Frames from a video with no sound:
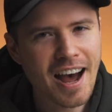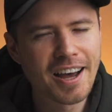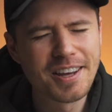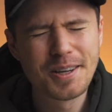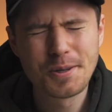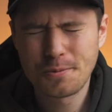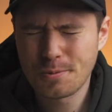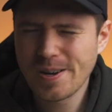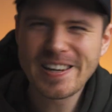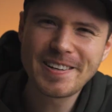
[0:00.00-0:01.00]
I
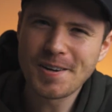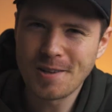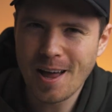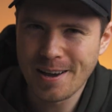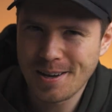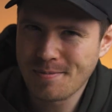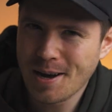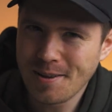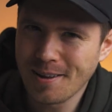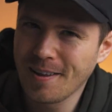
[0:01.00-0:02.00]
really don't like
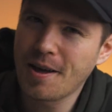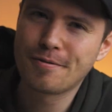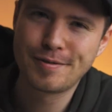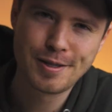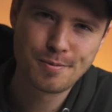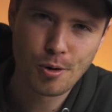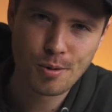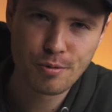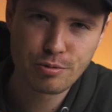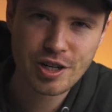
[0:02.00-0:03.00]
about a lot of these
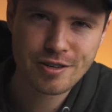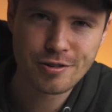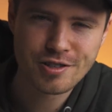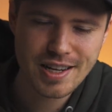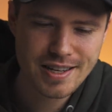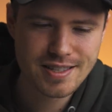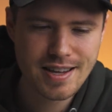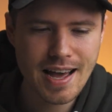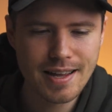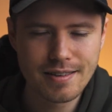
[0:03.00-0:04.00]
portable projectors is
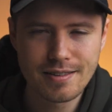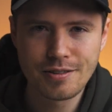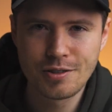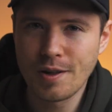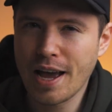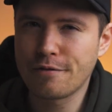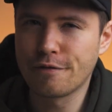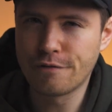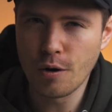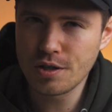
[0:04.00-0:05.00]
that you have to
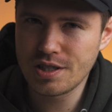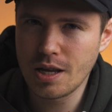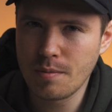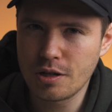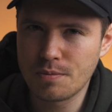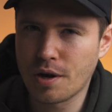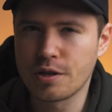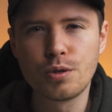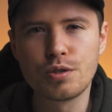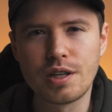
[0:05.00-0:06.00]
focus the image by
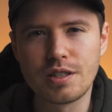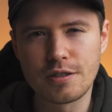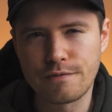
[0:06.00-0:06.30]
using this